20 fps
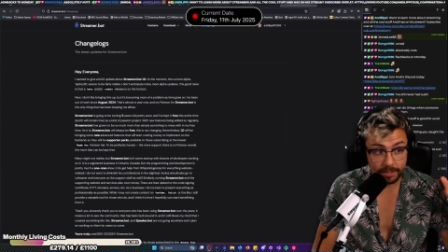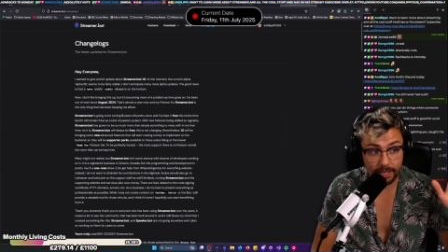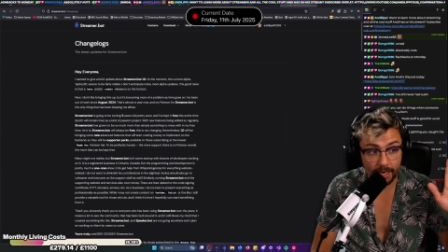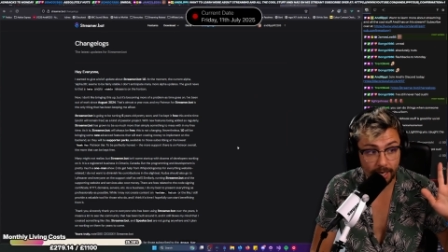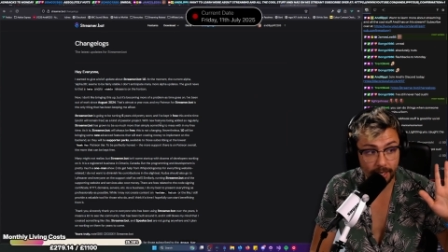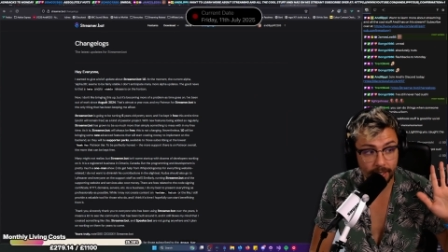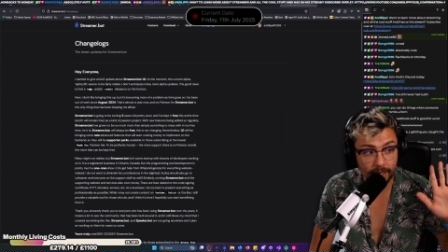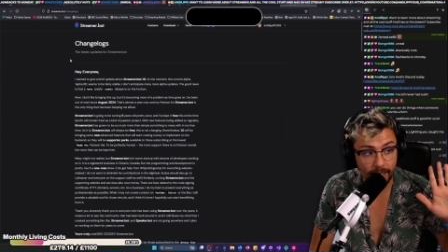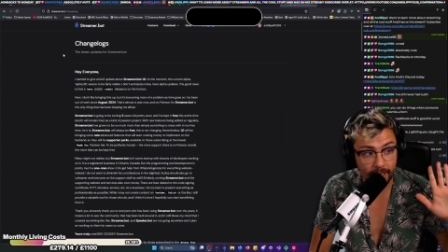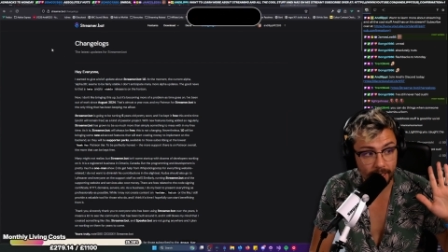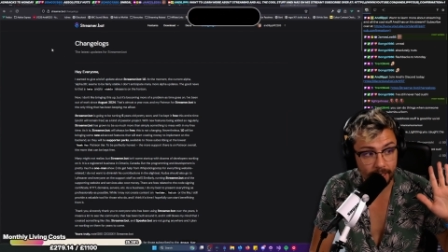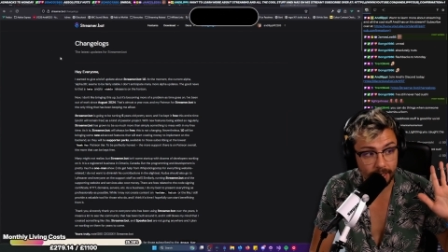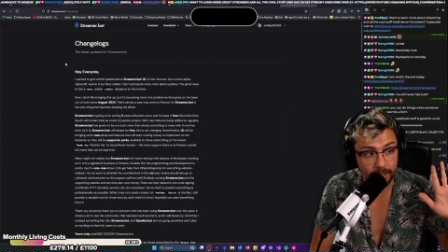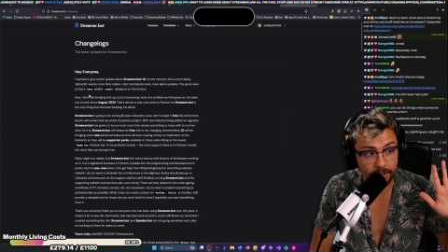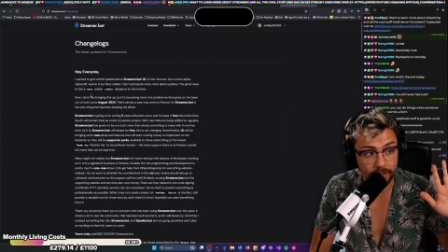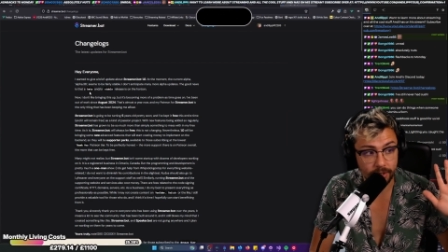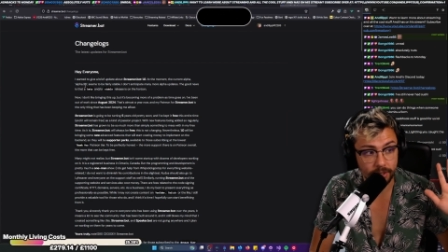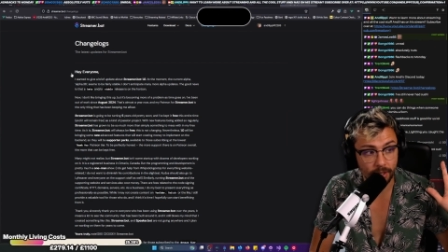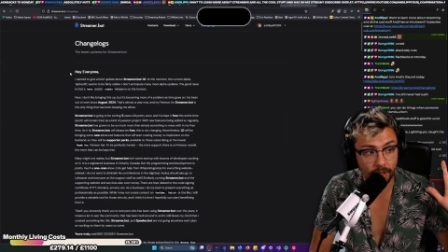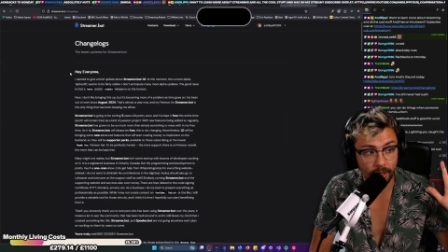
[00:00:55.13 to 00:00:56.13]
say
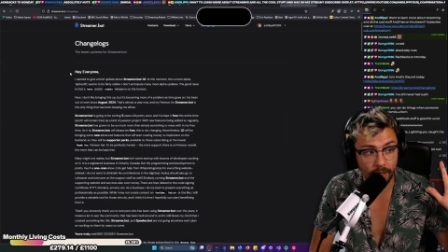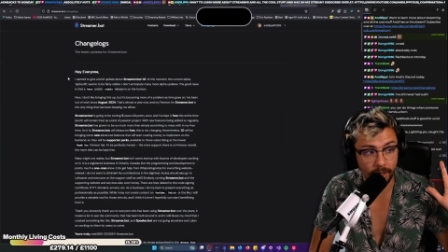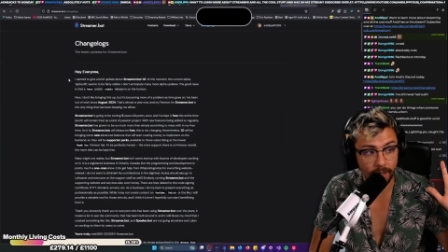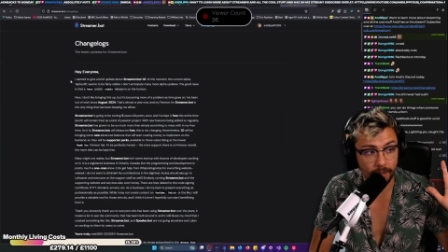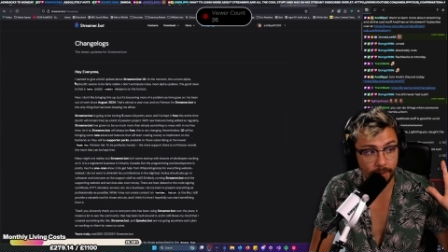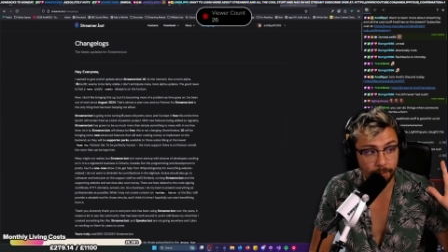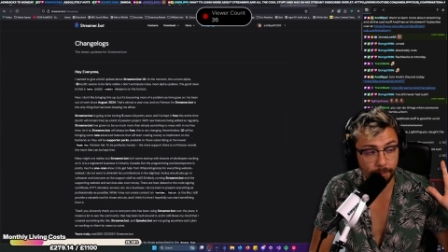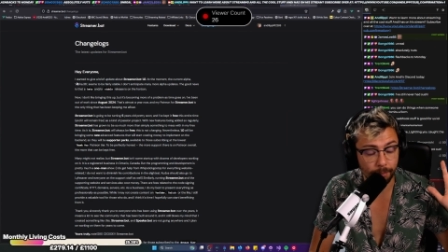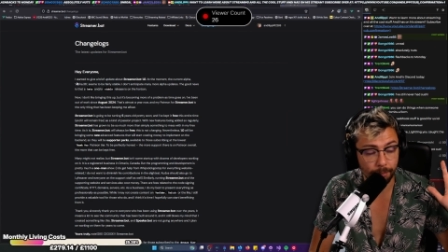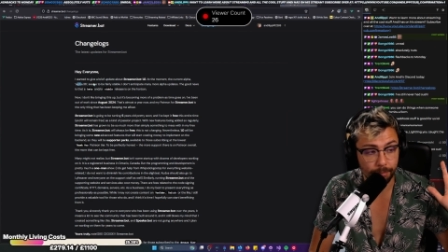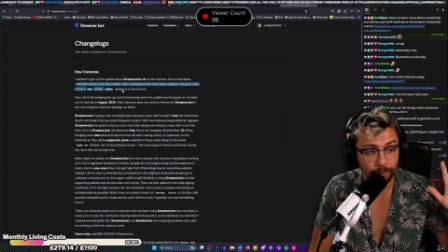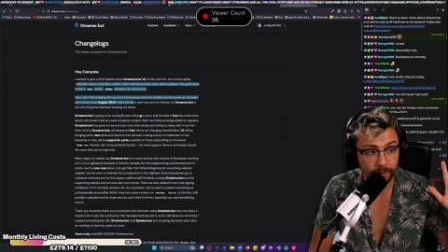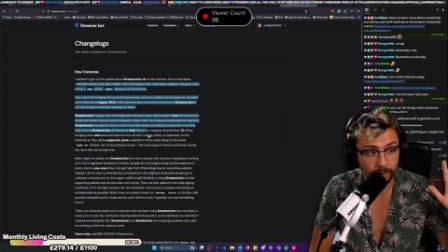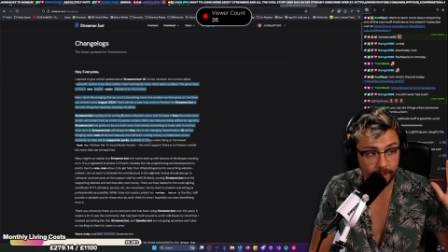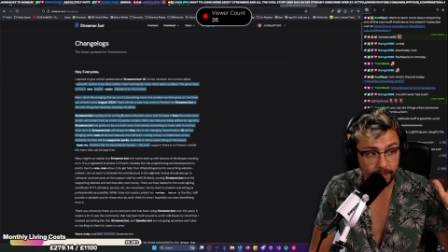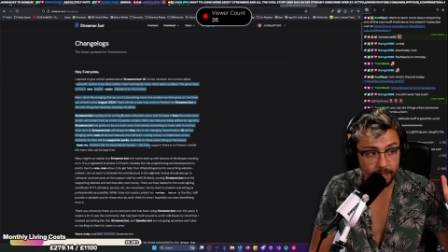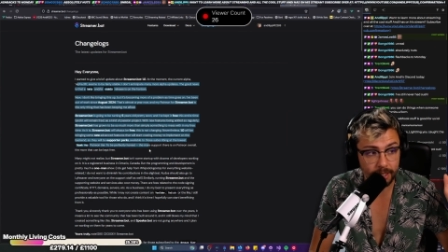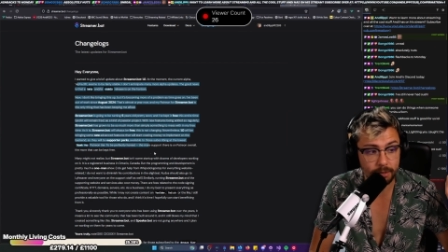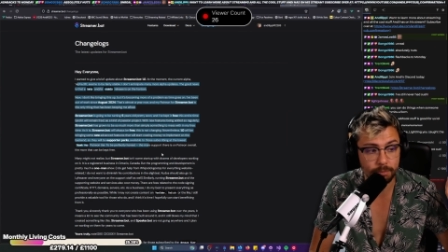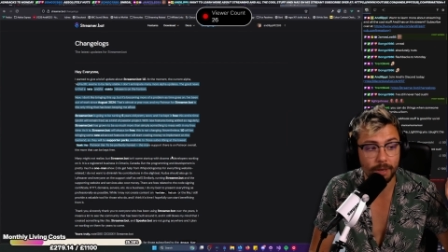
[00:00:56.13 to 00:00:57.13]
is
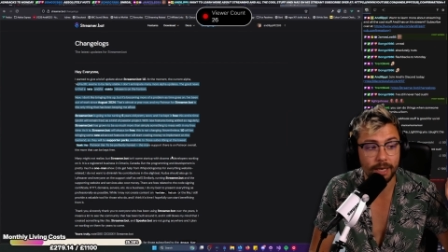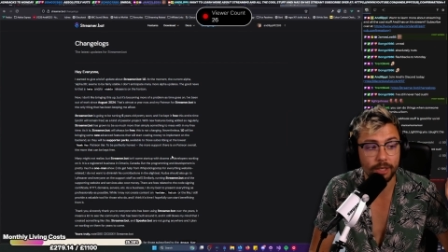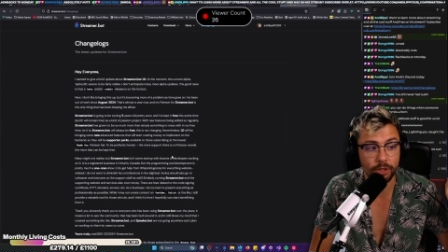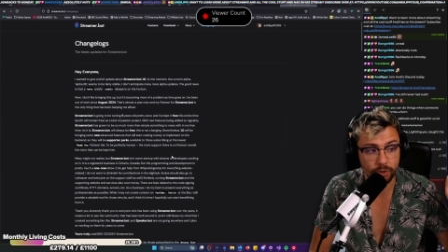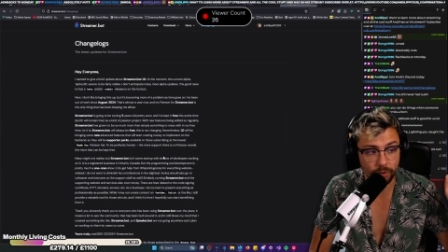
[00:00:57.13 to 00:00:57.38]
please make